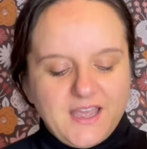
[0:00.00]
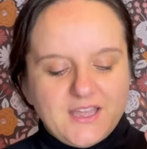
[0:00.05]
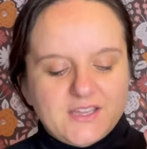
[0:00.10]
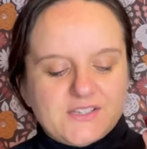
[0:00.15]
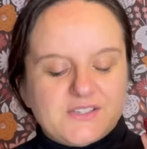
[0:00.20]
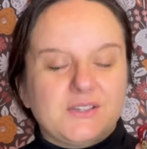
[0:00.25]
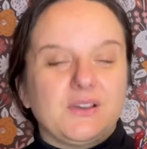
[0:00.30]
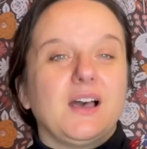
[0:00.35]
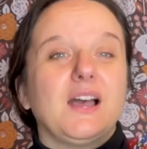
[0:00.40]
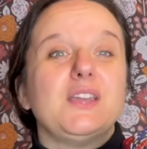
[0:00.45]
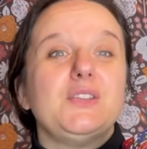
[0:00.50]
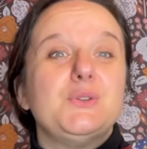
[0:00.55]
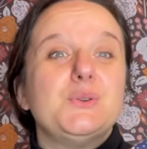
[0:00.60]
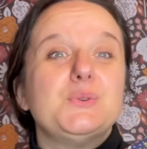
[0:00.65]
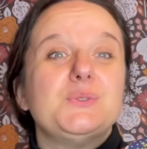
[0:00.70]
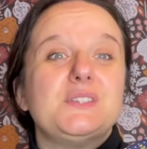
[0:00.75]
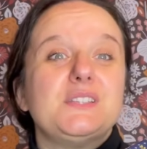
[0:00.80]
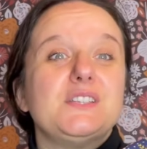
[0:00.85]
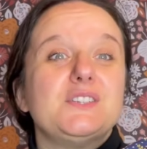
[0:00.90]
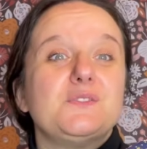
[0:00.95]
So I
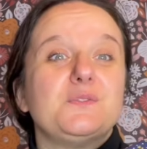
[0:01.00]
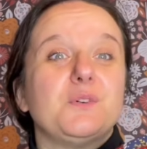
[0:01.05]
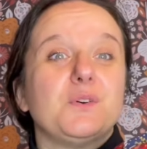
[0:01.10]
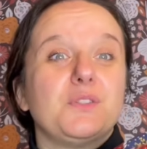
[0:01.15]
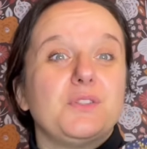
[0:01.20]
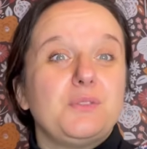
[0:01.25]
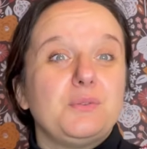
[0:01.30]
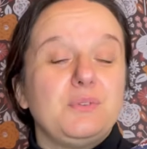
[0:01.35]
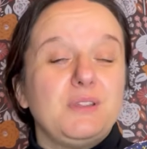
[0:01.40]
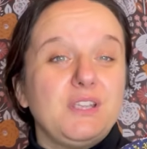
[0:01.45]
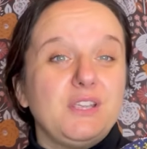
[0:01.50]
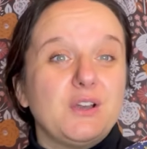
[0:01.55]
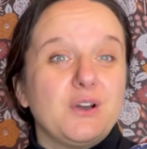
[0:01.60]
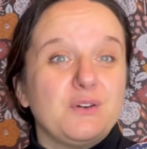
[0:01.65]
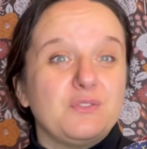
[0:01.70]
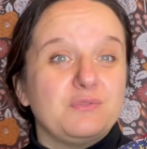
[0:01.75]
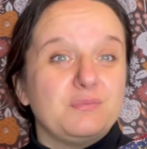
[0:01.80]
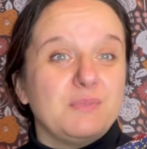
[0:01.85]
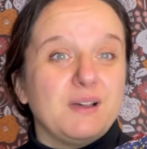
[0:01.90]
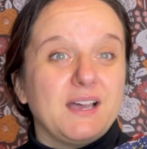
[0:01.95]
used this for 3
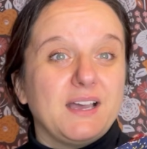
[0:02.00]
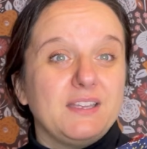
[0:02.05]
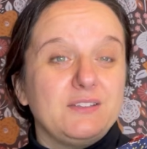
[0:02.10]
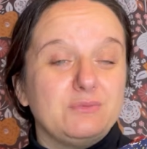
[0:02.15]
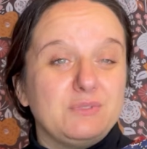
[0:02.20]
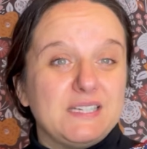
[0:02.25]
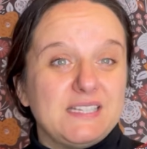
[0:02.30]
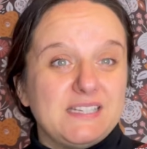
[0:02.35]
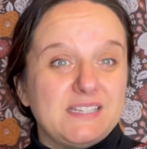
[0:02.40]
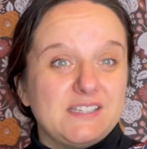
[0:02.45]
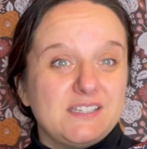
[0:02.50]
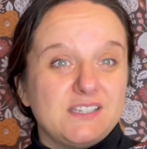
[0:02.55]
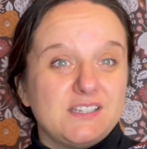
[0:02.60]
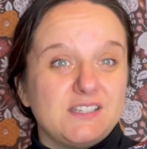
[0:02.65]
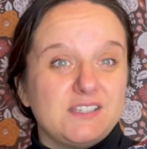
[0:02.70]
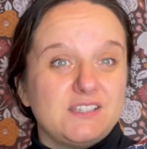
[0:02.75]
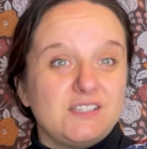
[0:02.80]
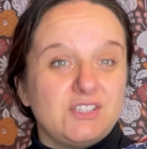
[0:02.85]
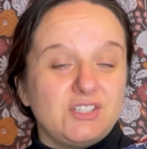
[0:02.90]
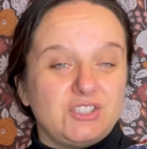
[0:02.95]
of my
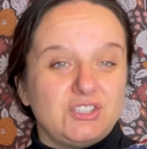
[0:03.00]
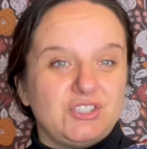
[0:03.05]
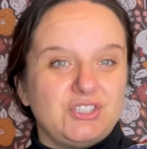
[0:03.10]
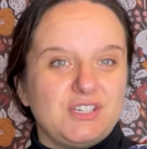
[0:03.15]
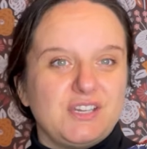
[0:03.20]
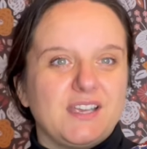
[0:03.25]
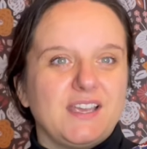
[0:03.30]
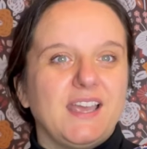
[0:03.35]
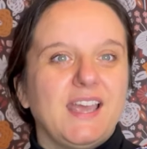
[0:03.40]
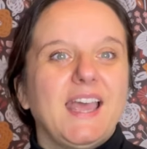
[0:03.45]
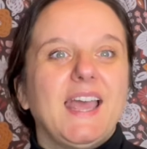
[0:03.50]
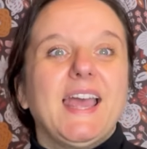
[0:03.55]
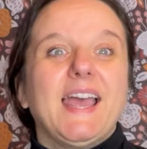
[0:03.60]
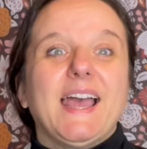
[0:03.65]
releases this year,